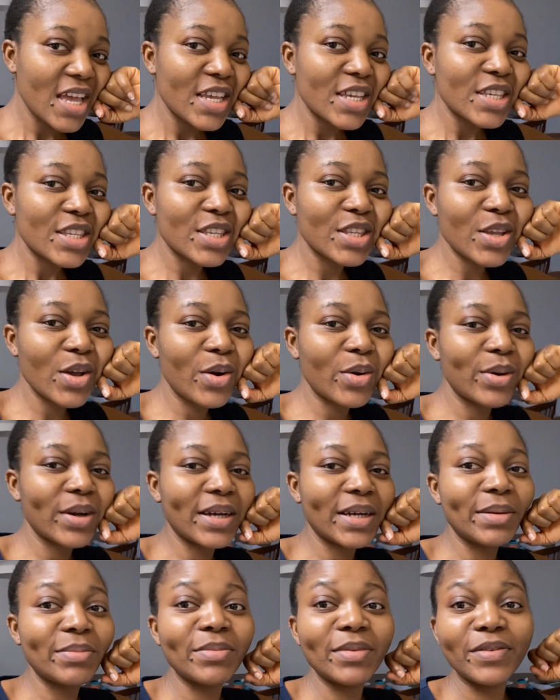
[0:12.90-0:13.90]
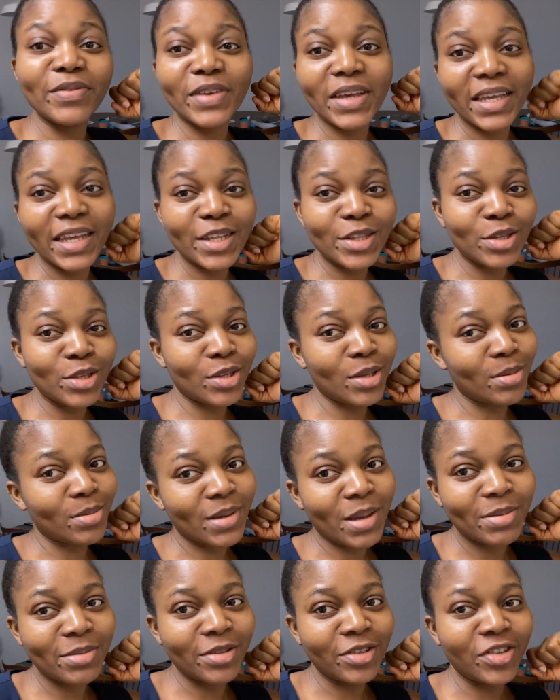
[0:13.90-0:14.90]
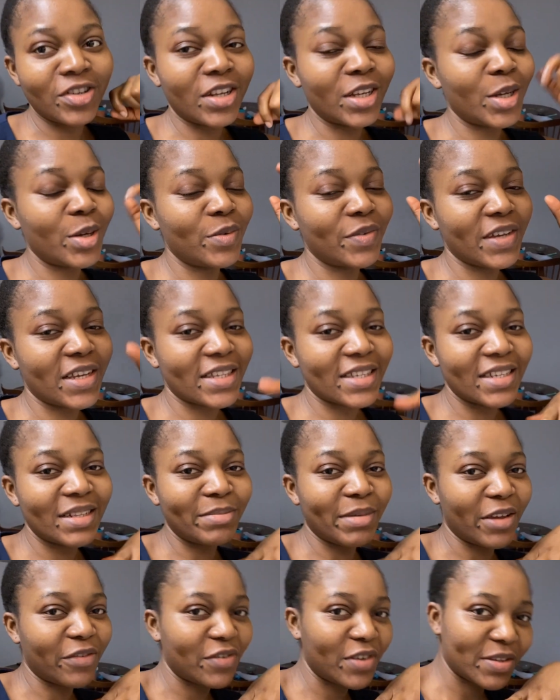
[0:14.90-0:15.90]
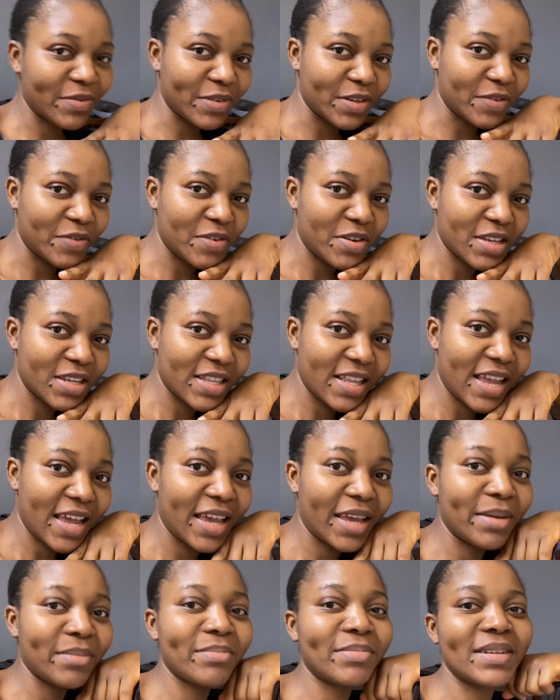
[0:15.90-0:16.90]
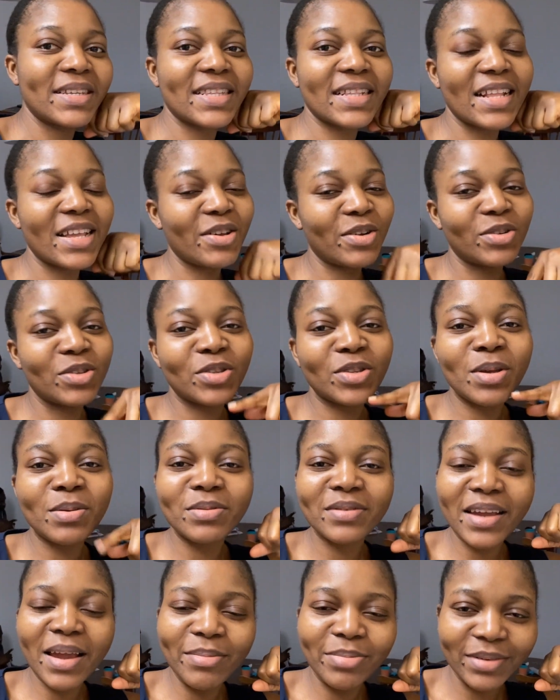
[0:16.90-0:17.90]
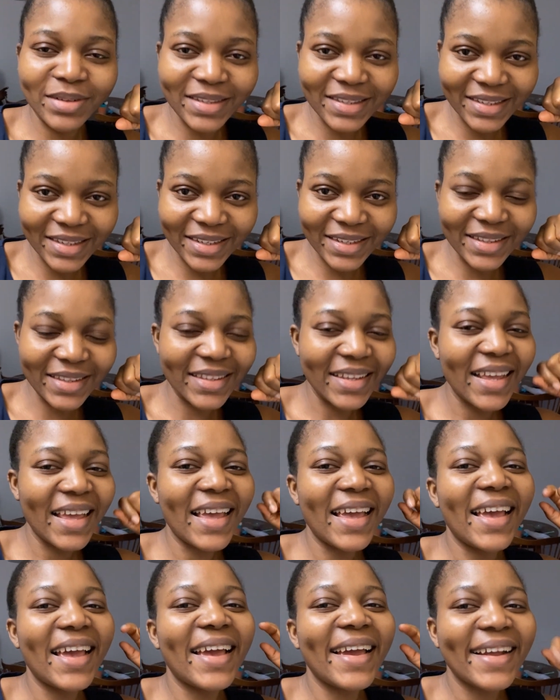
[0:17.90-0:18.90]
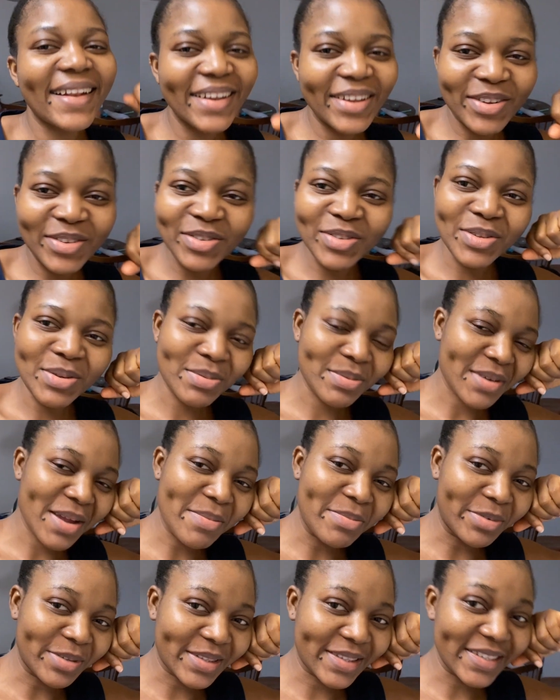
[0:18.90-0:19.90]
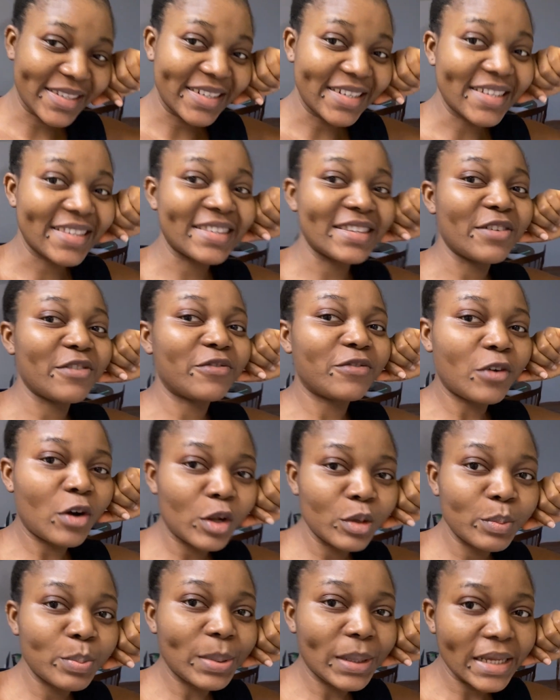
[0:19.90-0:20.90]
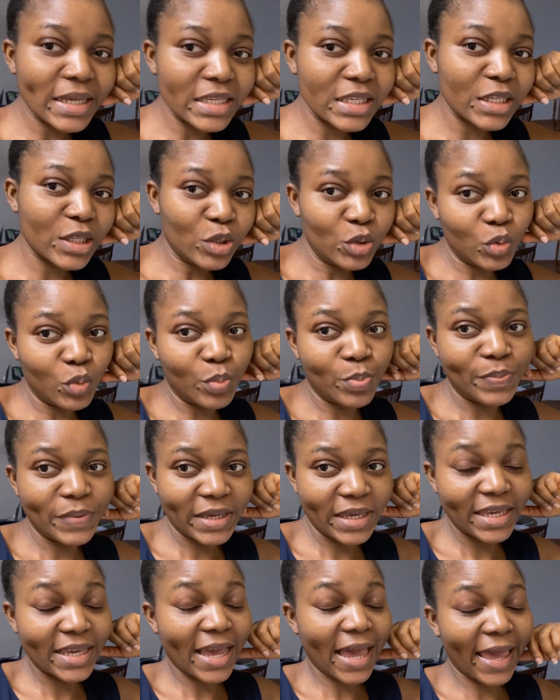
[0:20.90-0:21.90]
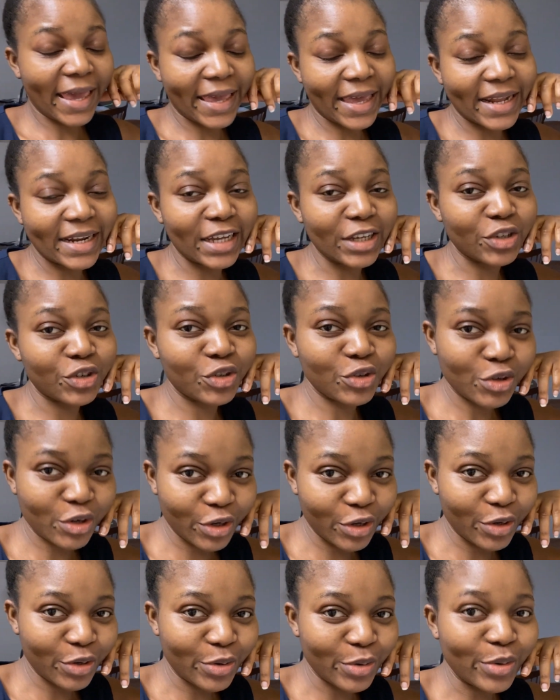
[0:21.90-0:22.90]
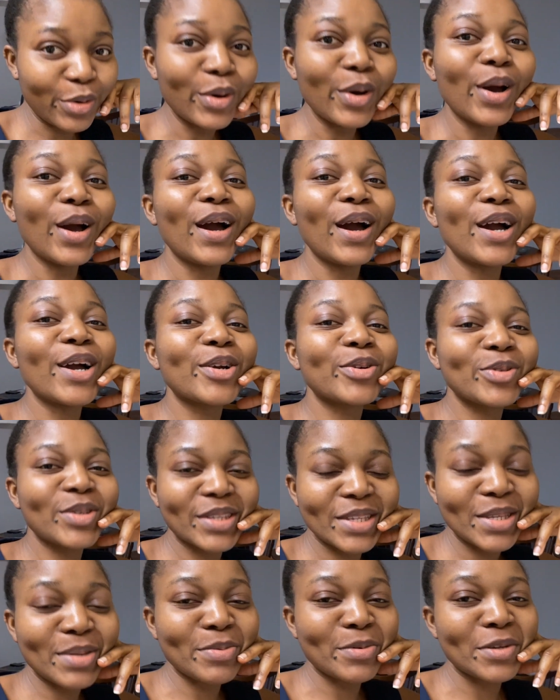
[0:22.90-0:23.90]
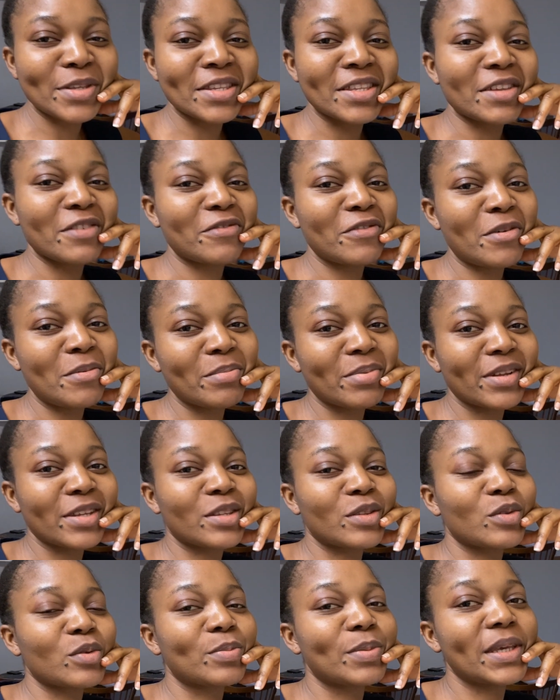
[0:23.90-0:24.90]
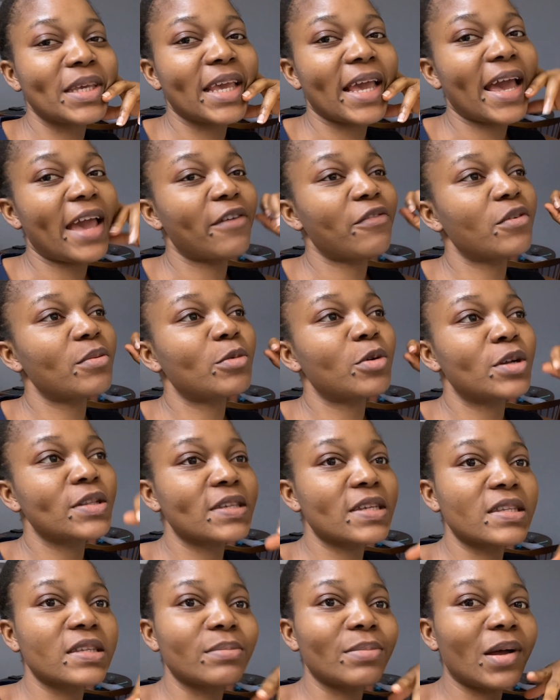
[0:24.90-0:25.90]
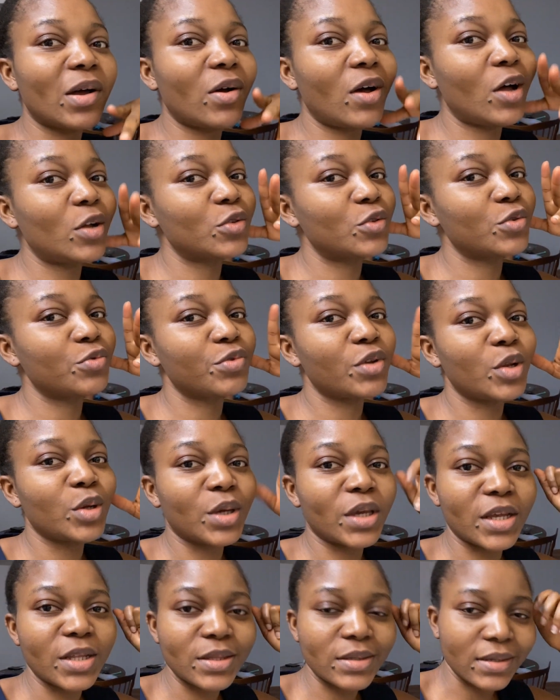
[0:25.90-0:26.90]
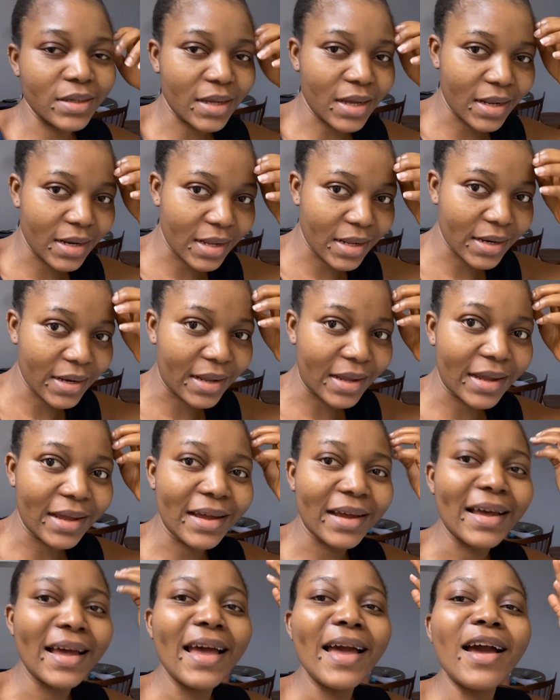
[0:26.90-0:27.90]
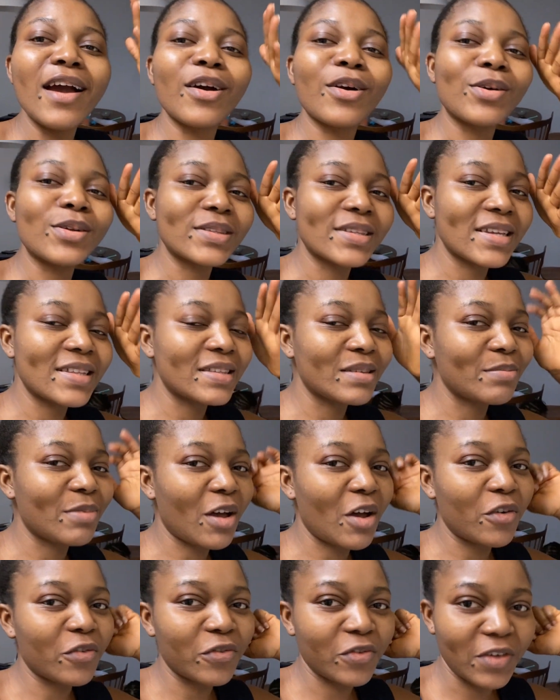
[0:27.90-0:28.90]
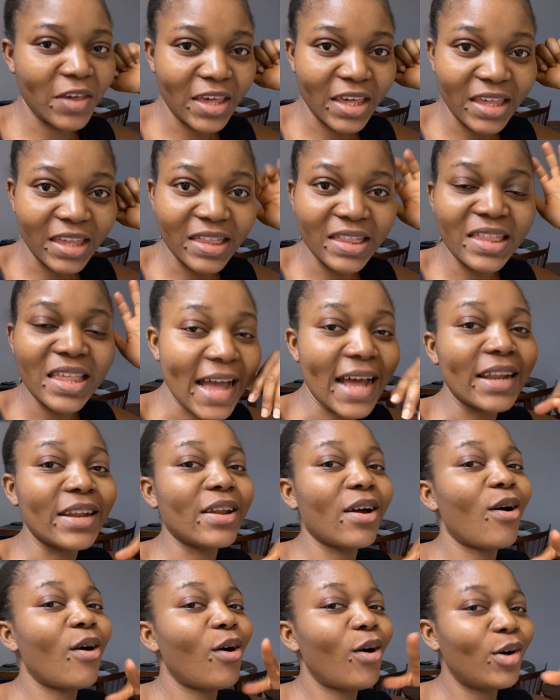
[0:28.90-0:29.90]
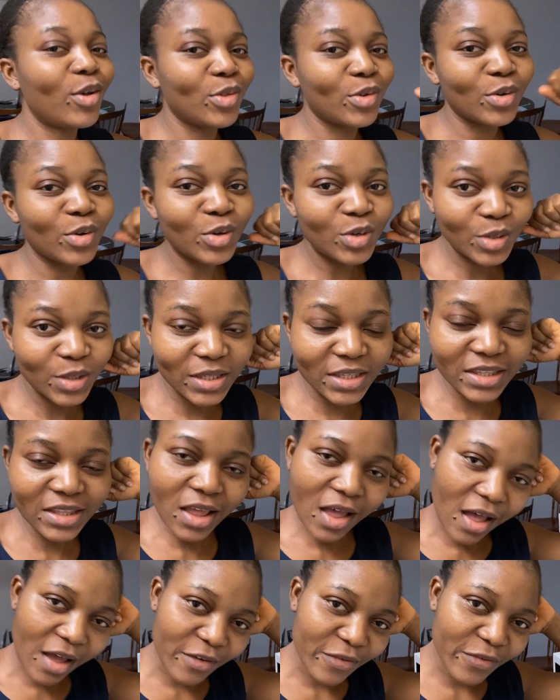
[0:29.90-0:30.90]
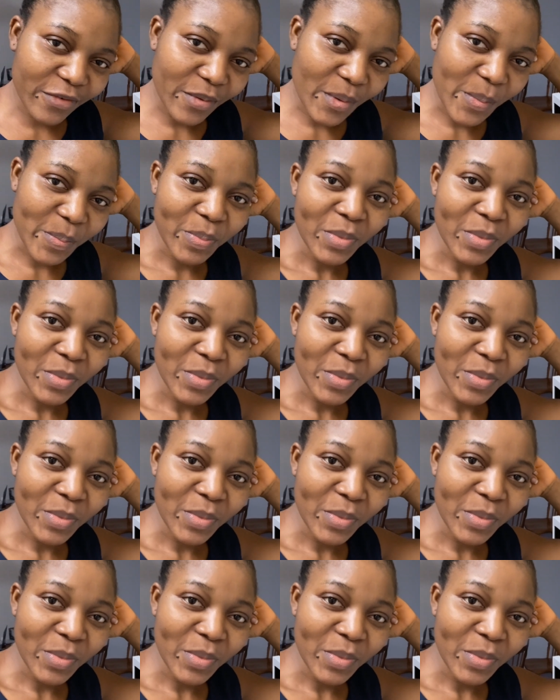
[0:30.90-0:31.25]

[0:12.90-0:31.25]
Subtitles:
So if you are yet to subscribe to the channel, if you are seeing my face for the first time, please click on the subscribe button. Click on the subscribe button. It is a fun place to be. I can assure you Christy's Pause is a fun place to be here. I film content about how to relocate to Canada, content about faith and all the good stuff.